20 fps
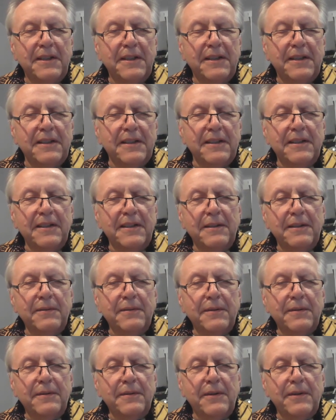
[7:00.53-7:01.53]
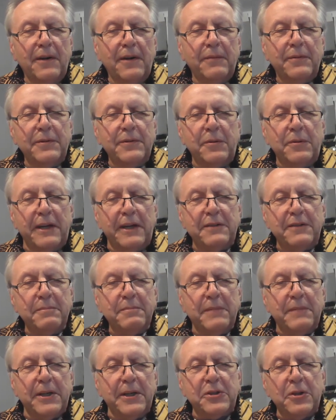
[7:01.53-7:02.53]
uh, of a
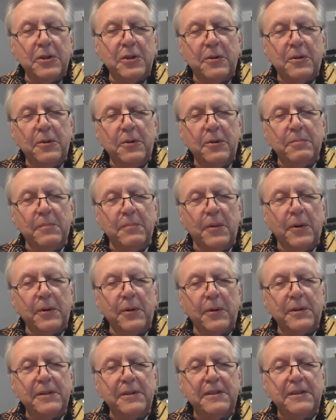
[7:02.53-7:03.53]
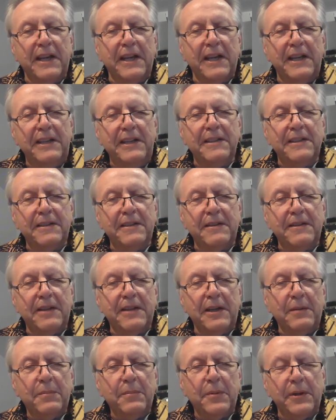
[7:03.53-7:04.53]
US Marshal called Morgan Kane, and
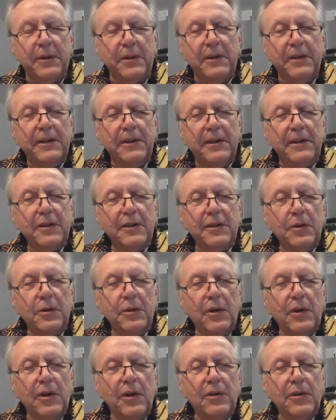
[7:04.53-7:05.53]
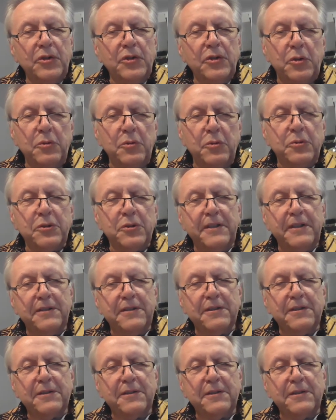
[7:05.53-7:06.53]
they were hugely
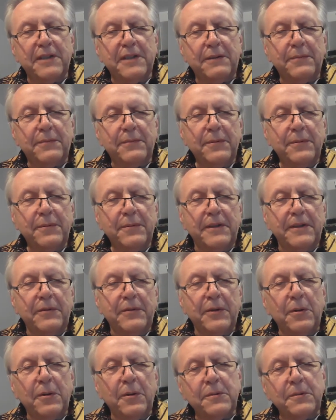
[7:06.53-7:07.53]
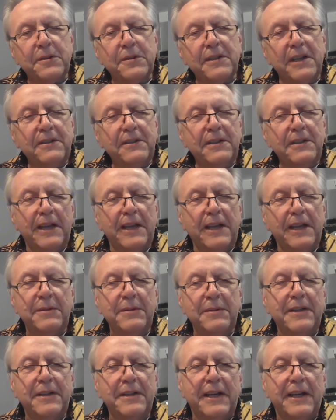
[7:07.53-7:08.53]
successful in the whole
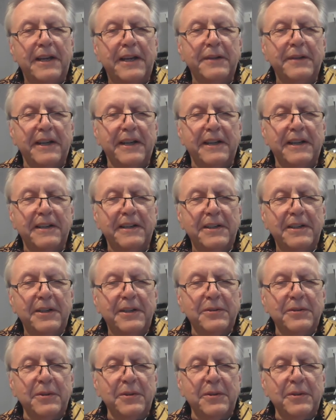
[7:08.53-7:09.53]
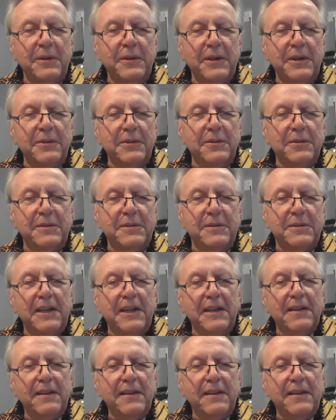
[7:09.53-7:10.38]
Scandinavian area. So you see,